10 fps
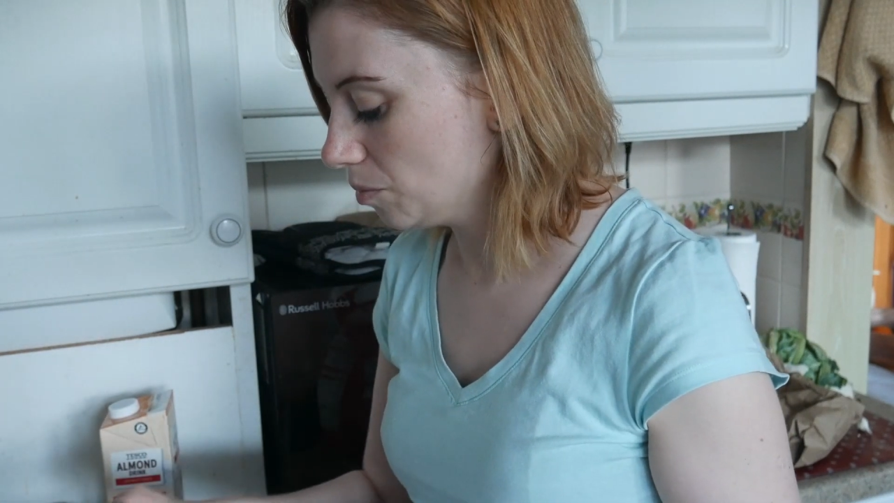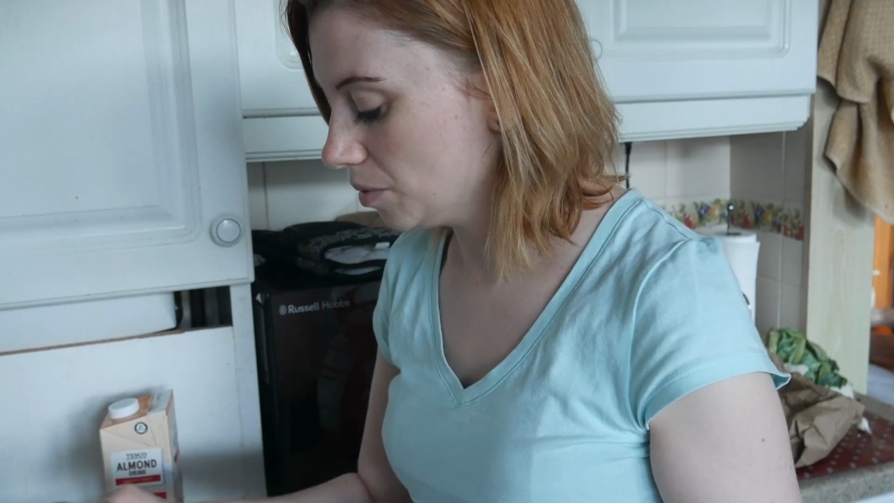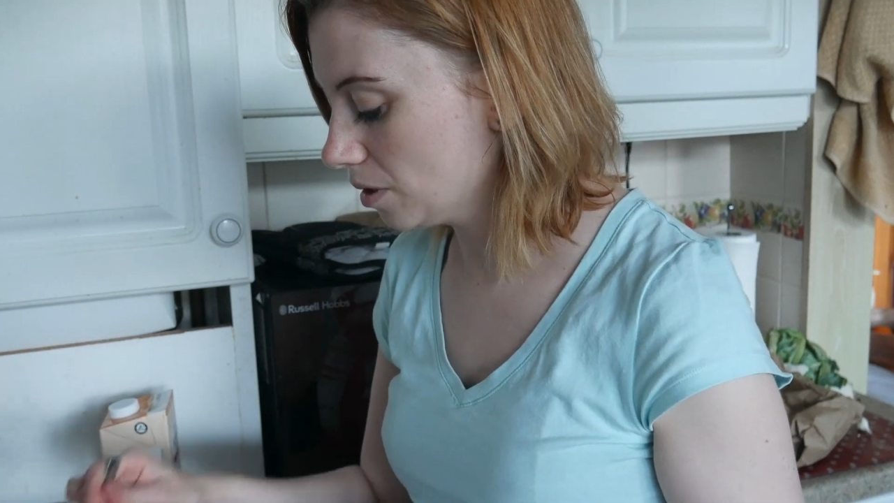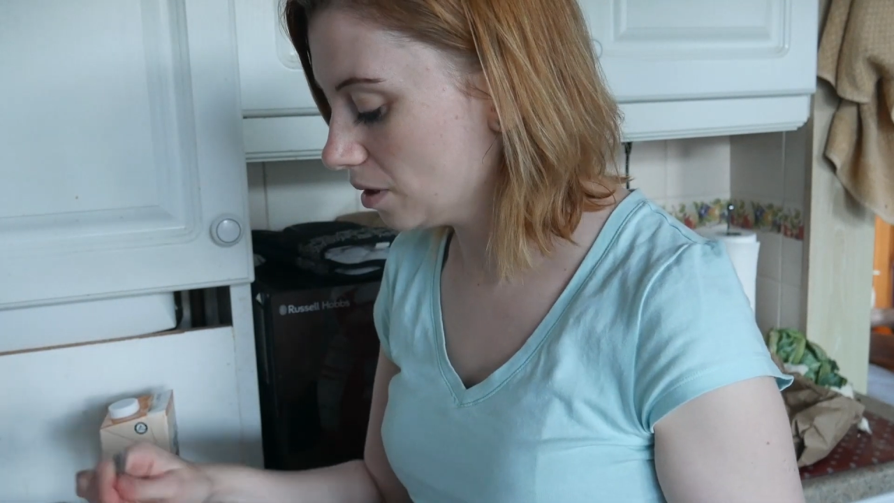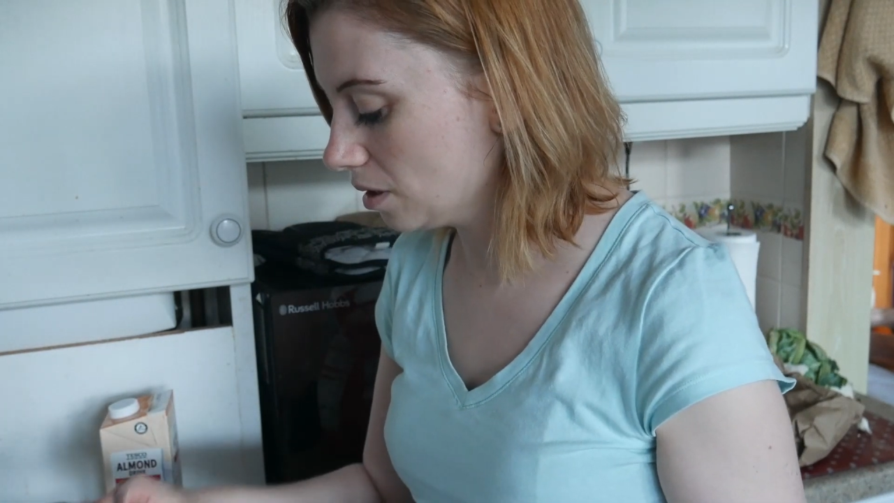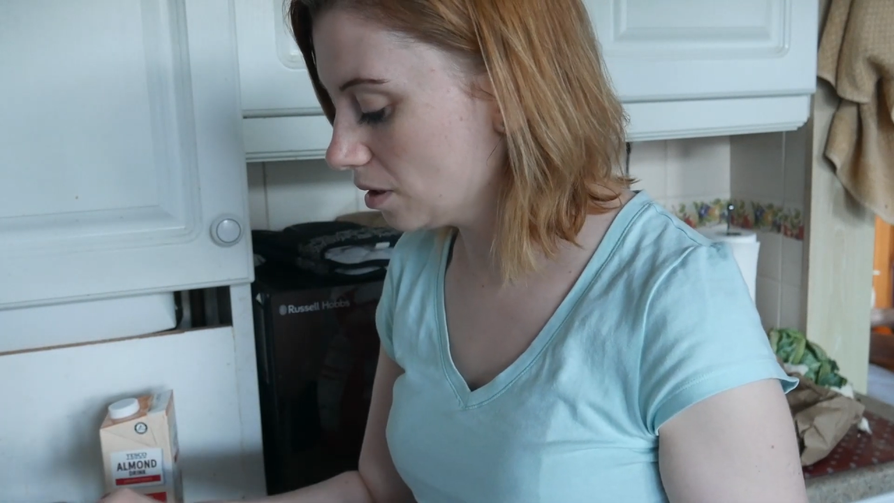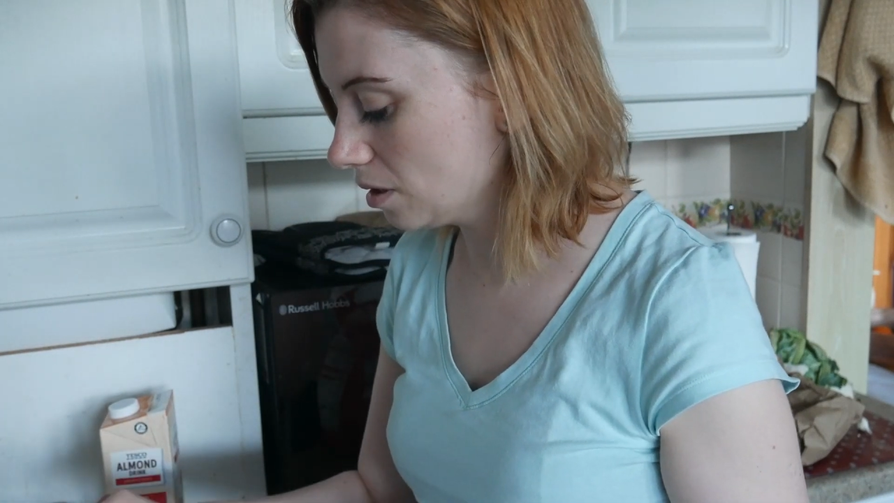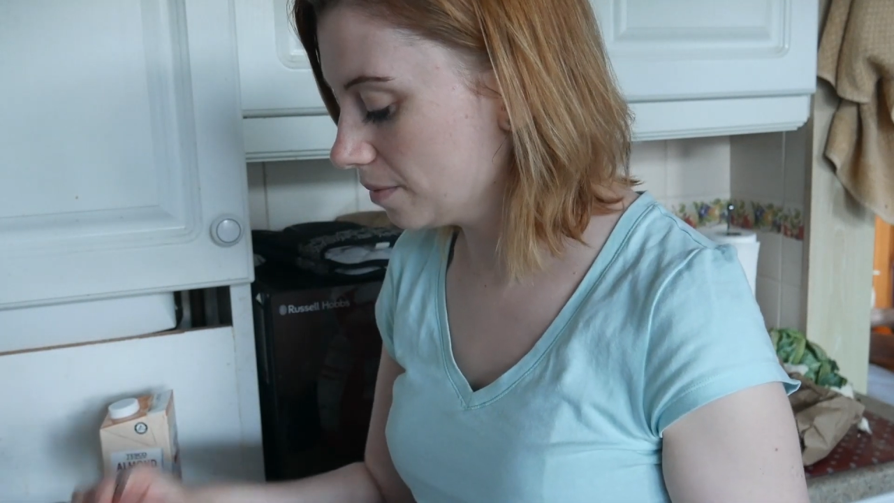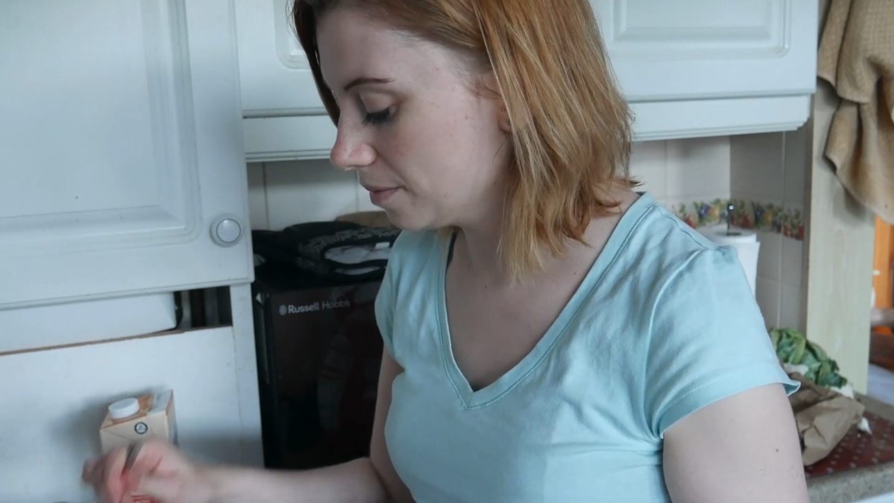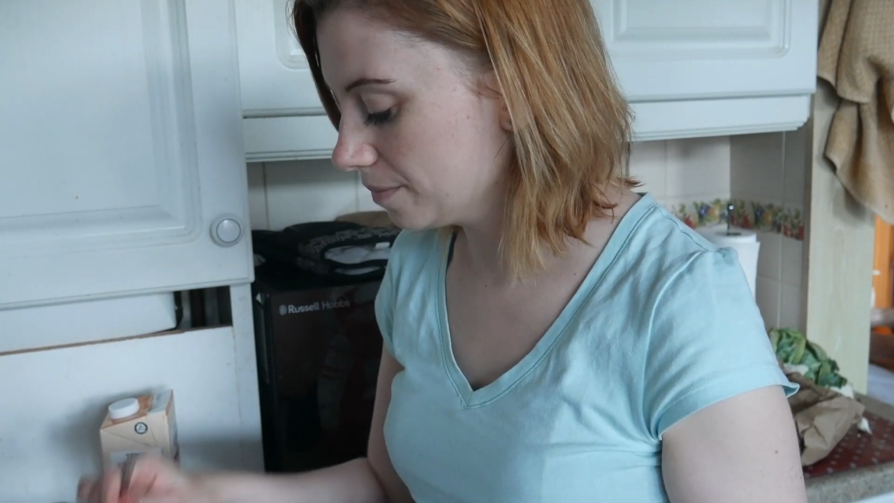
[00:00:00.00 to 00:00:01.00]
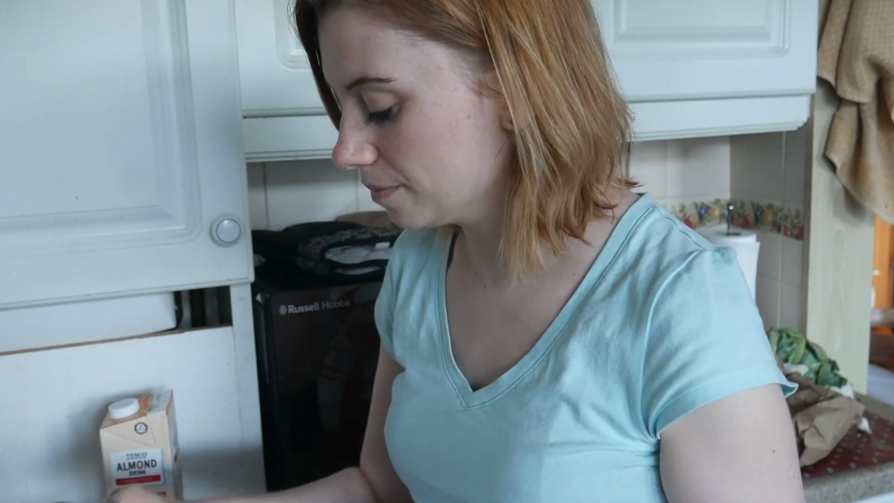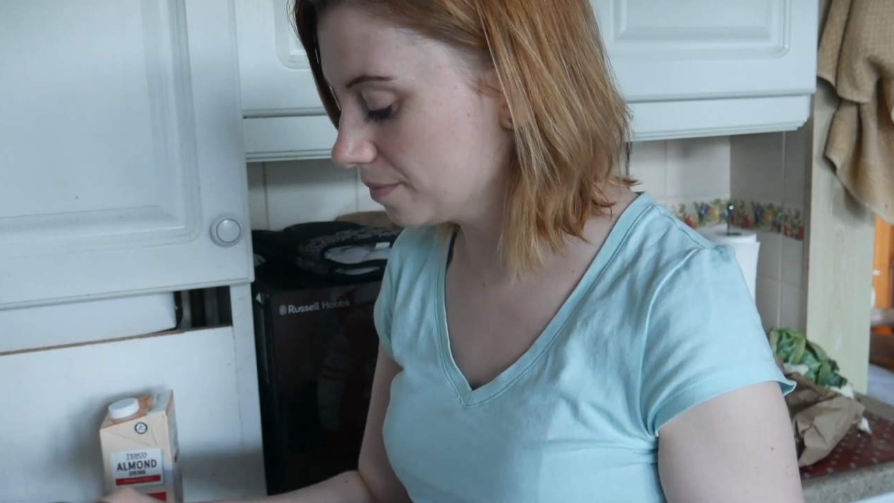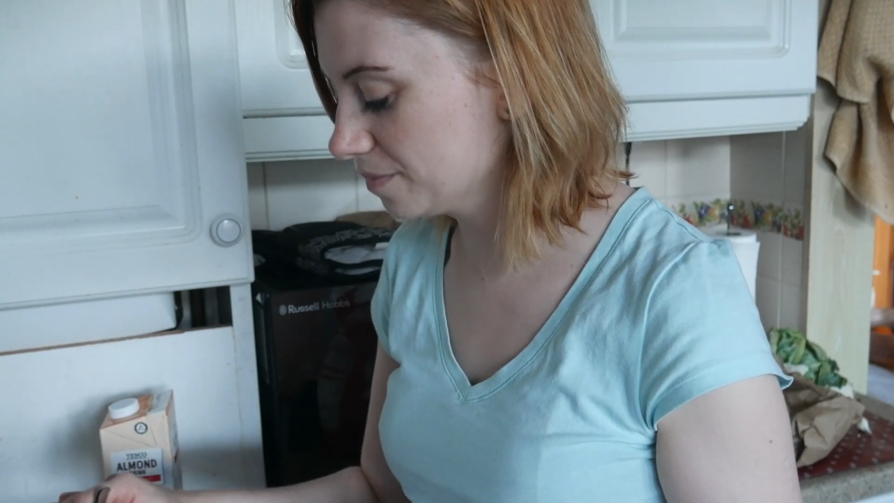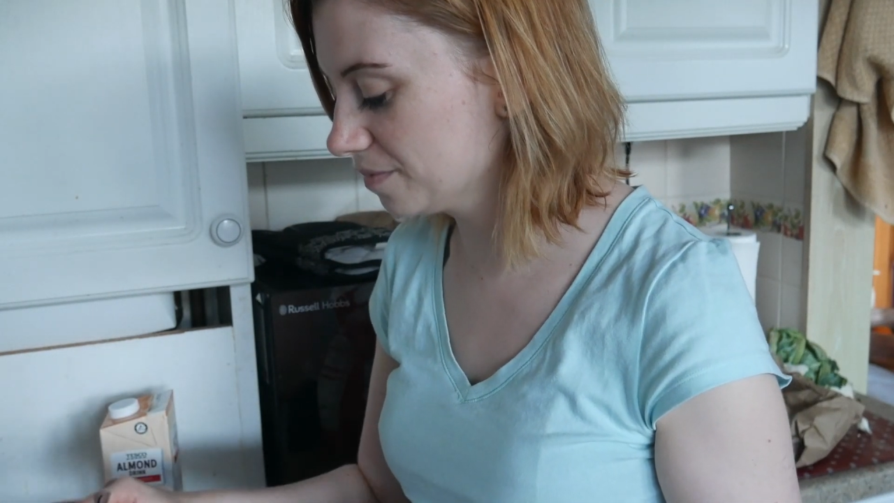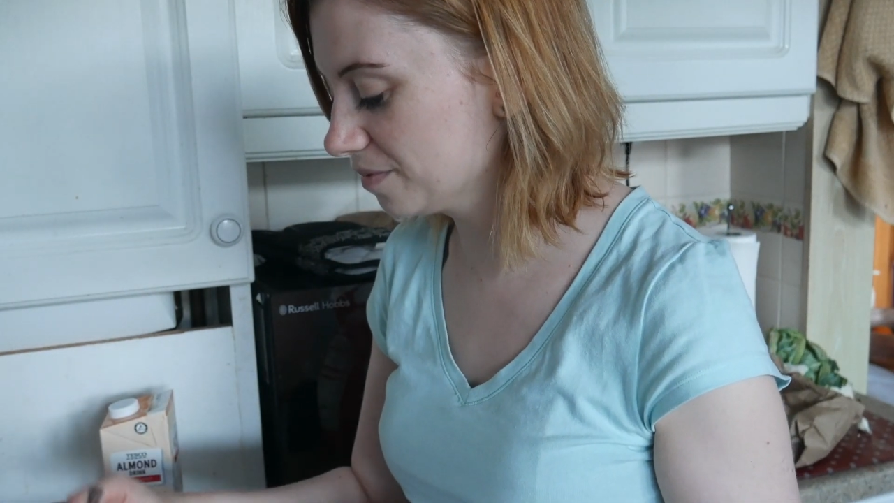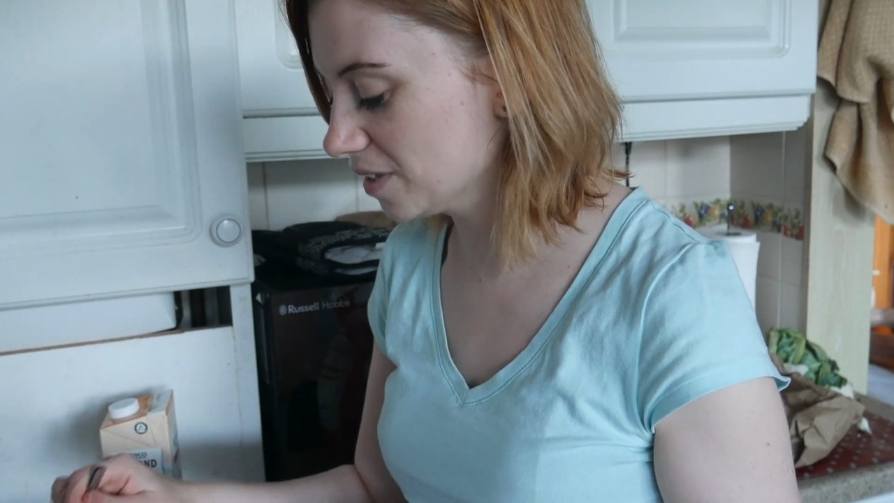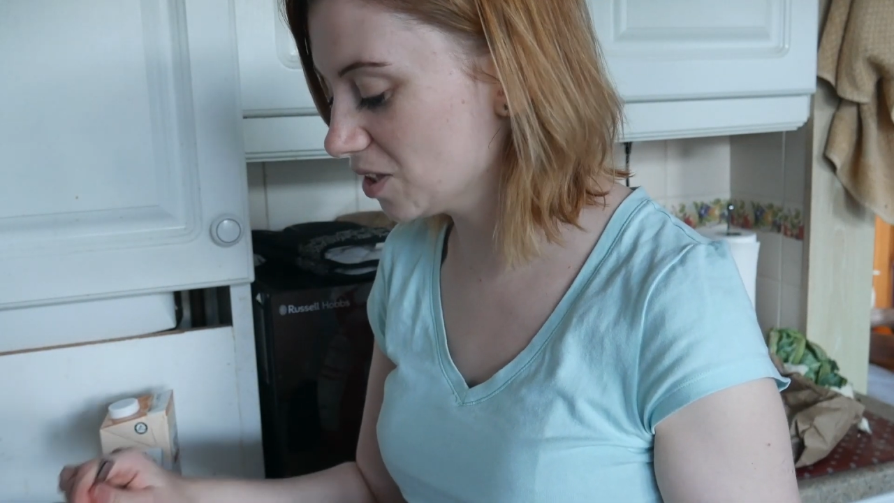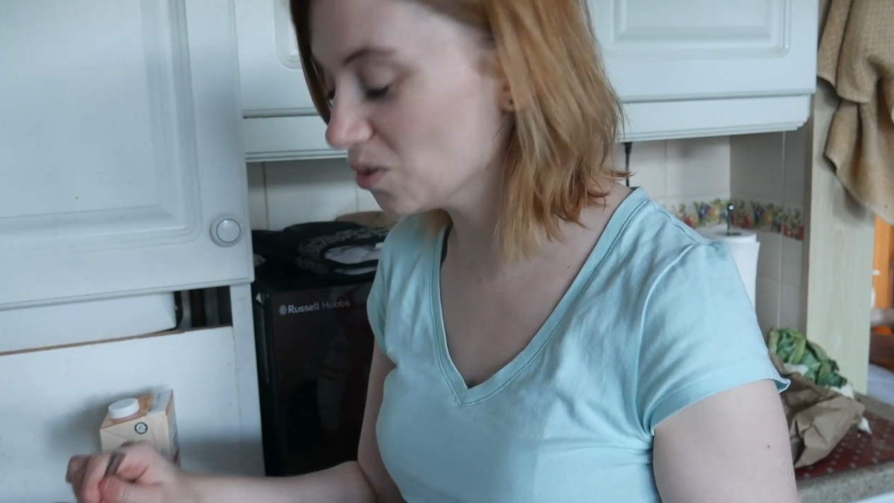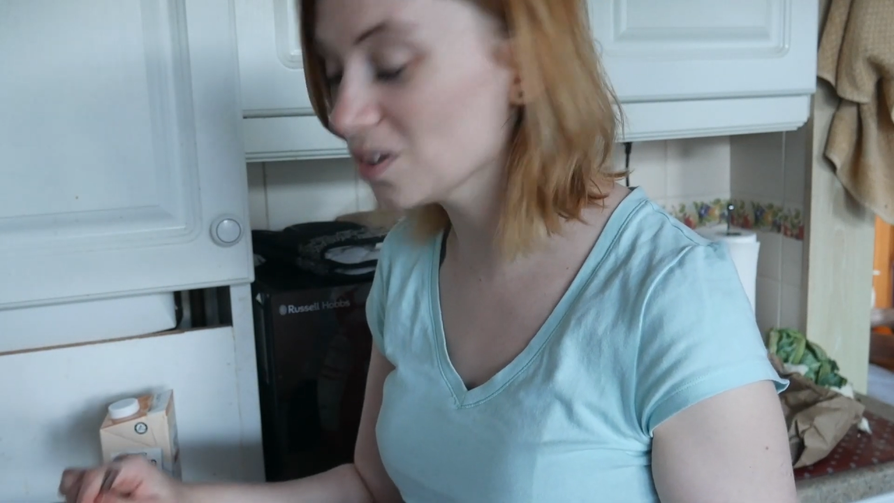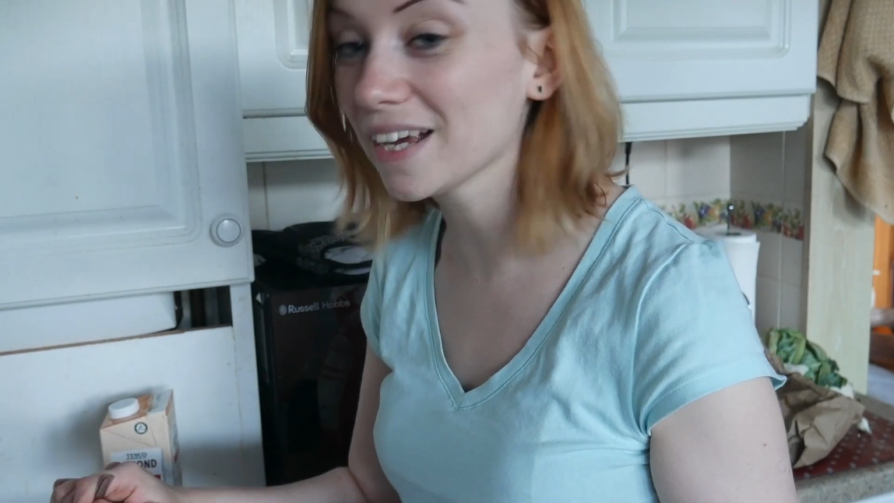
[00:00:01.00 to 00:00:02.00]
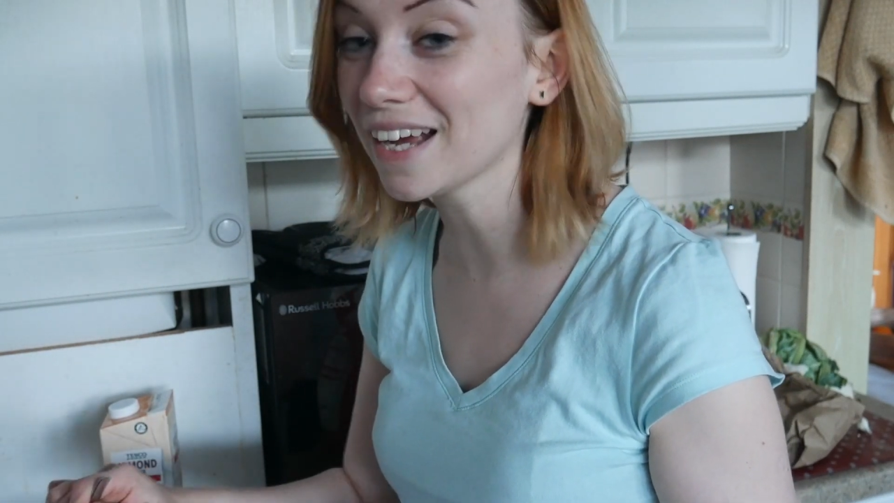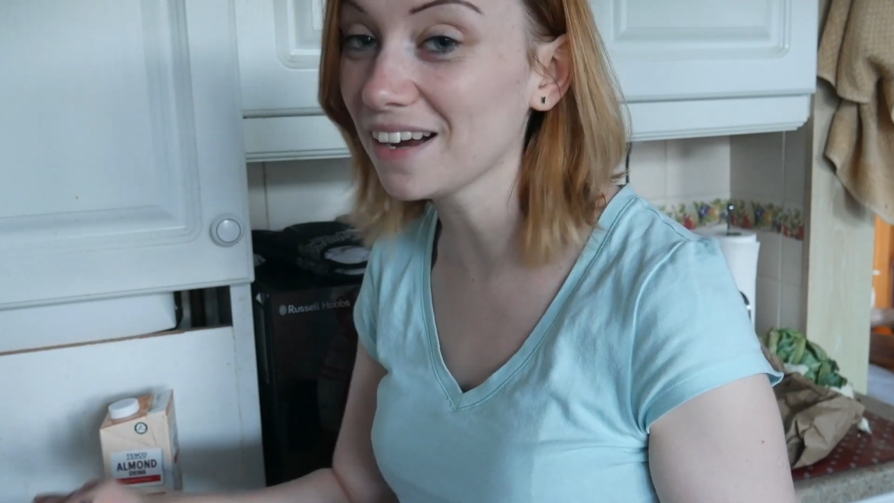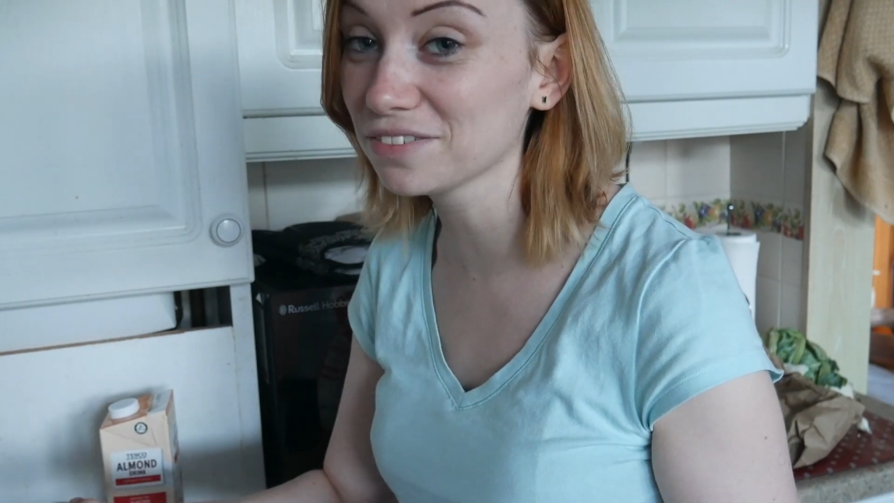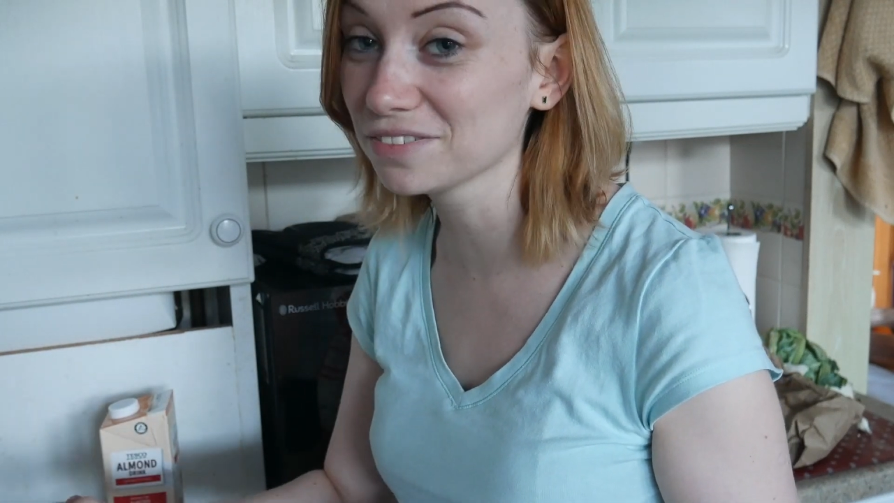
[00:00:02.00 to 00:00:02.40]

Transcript: but it's all I have,